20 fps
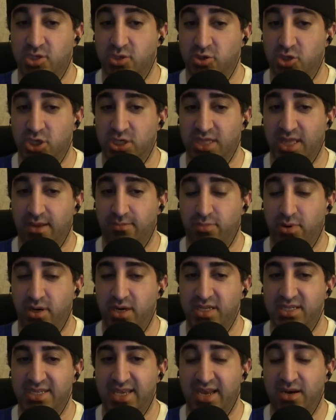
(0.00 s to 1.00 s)
So just like
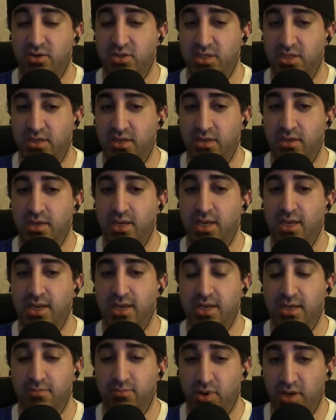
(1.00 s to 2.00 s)
Bernie Sanders and
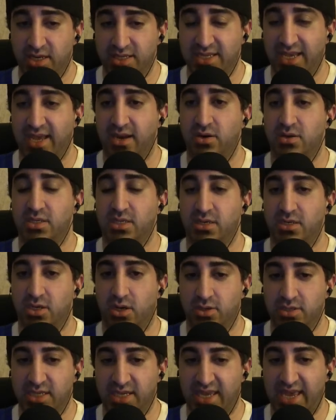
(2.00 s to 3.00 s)
Bernie Sanders and
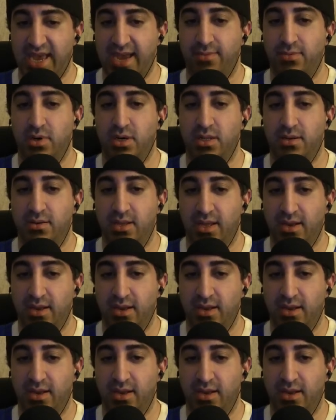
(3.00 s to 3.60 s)
Tulsi Gabbard and,